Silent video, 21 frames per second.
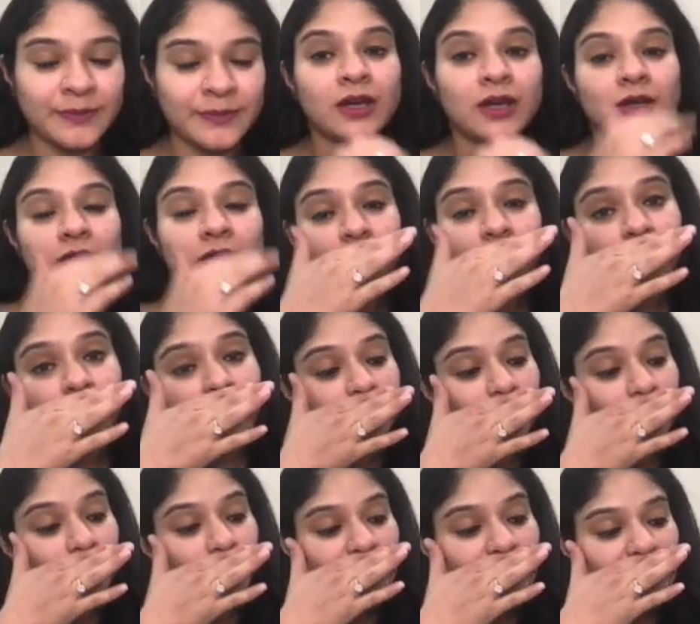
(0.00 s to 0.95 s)
So let's
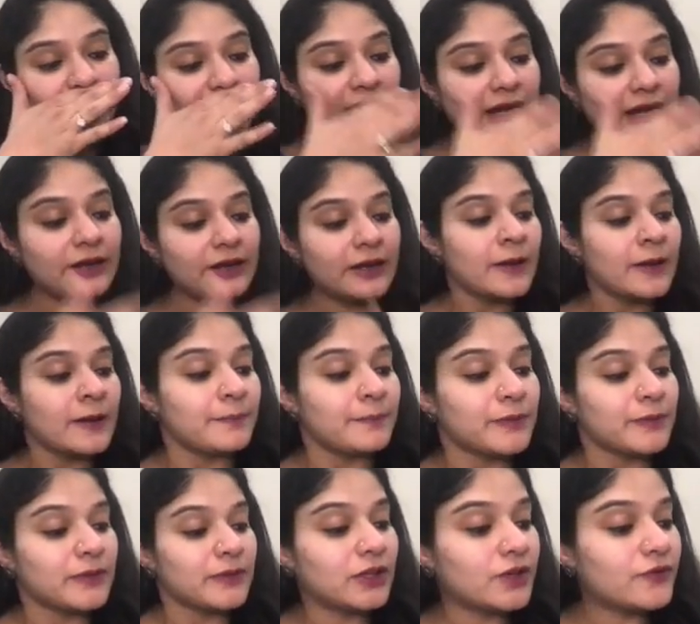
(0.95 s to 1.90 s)
look at that.
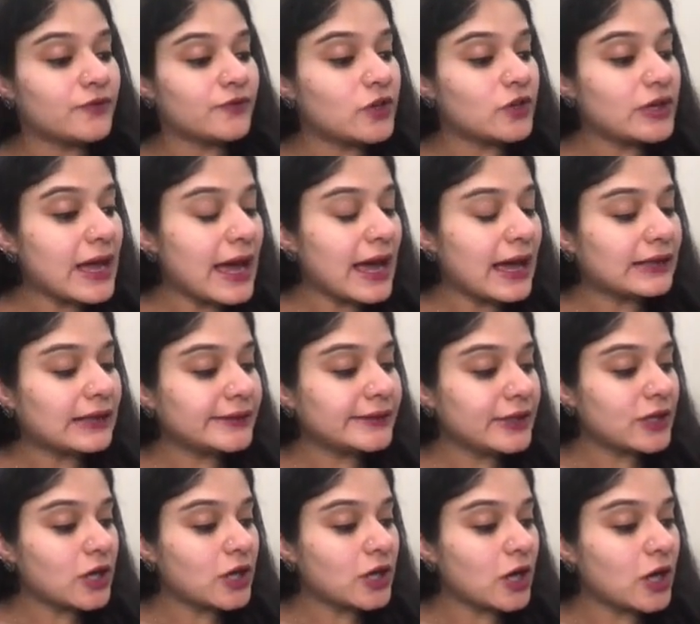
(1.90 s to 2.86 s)
The word acid
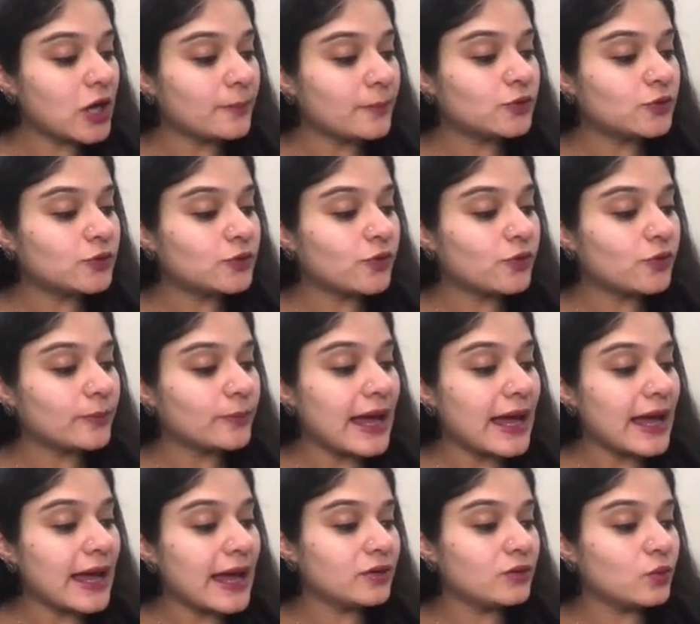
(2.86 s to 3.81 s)
comes from the
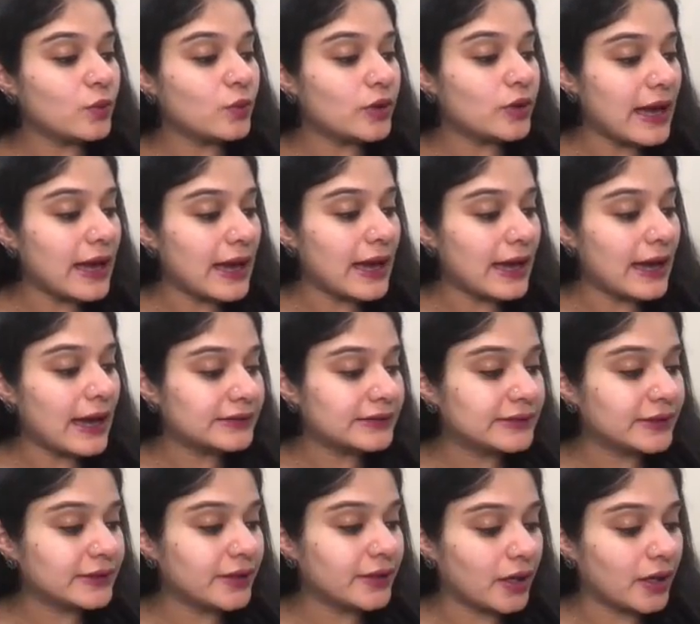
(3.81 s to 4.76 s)
Latin word
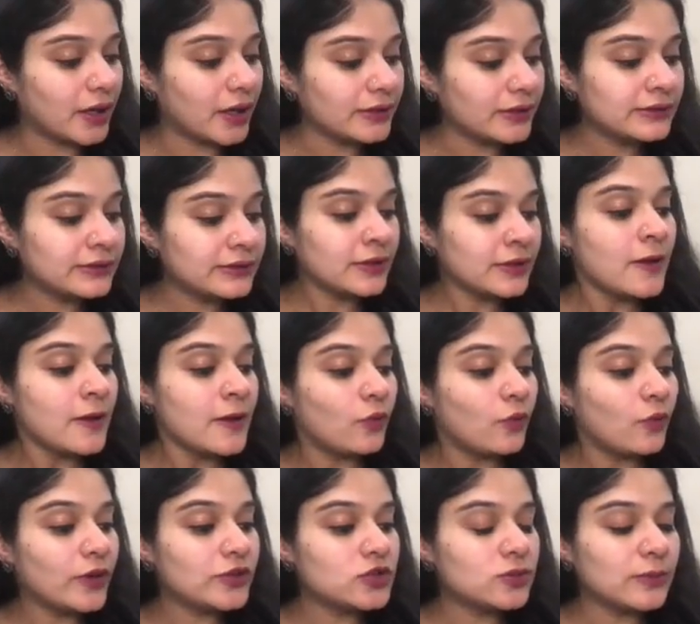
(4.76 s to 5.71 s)
acidus,
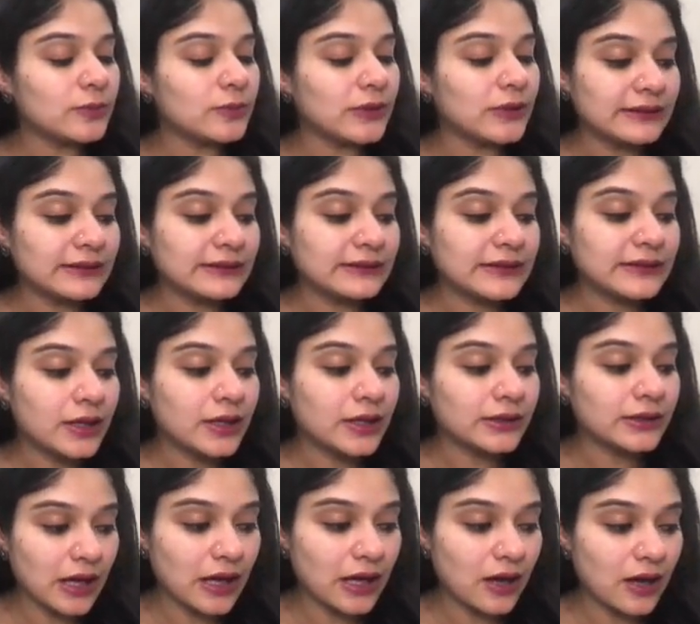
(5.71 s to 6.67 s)
which means
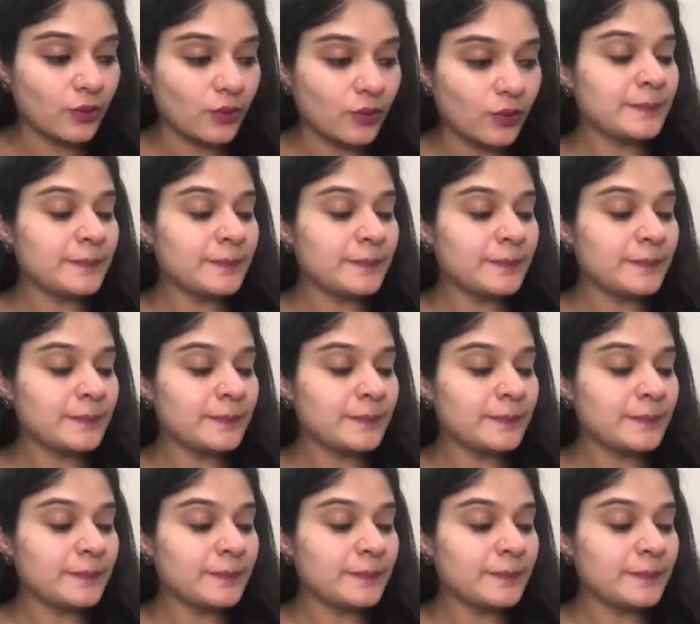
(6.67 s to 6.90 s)
sour.